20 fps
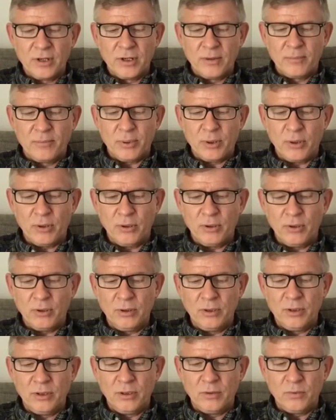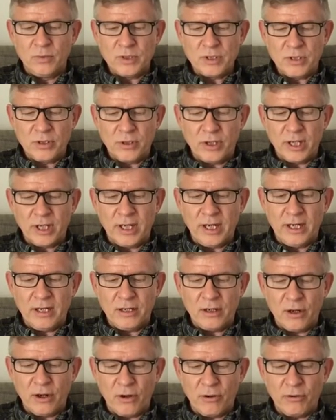Paul was looking in
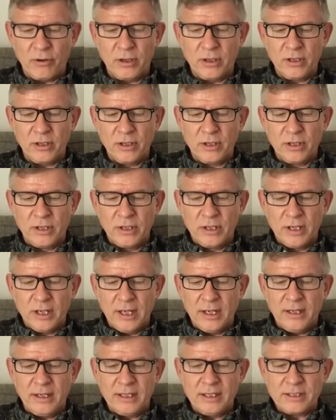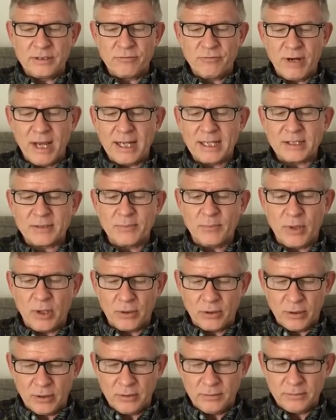horror at his wrecked
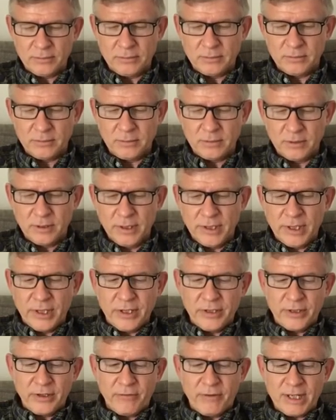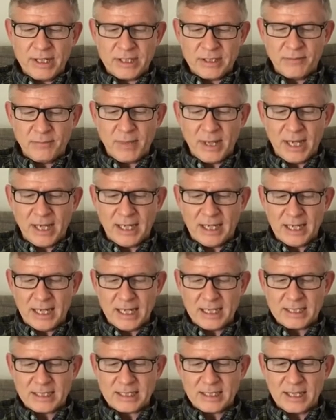model. The rest of my
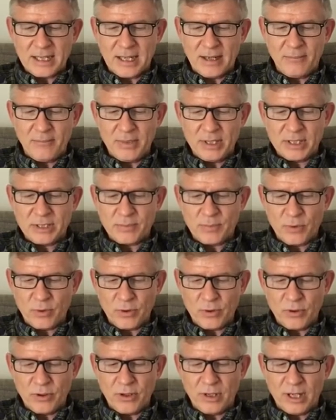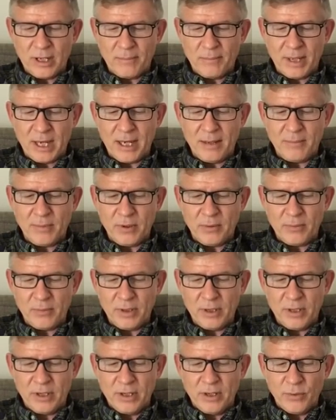class and Miss Moore and my mum
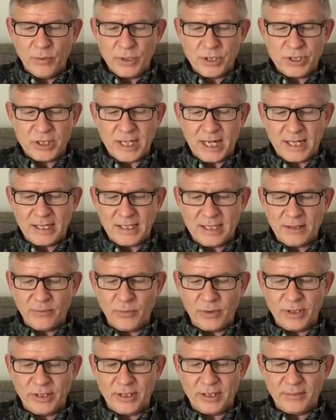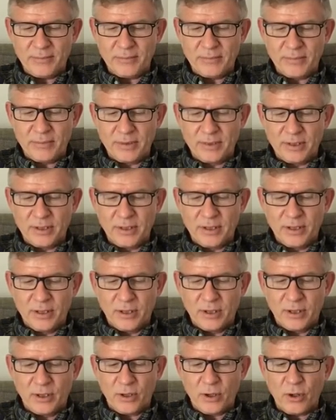were standing with him,
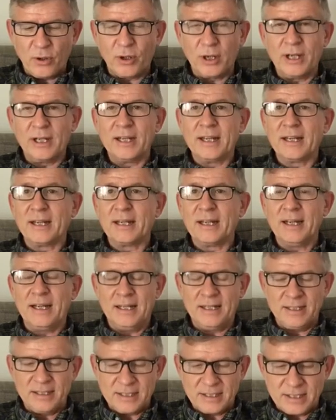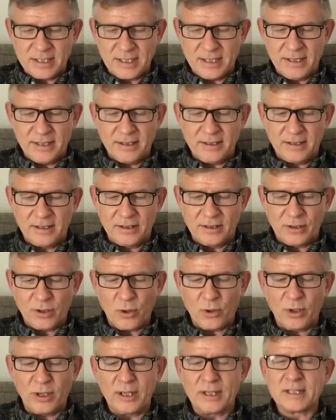goggling at the scene.
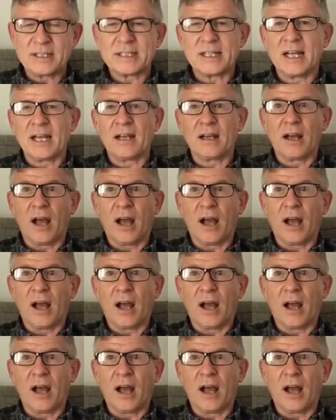Goggling's like...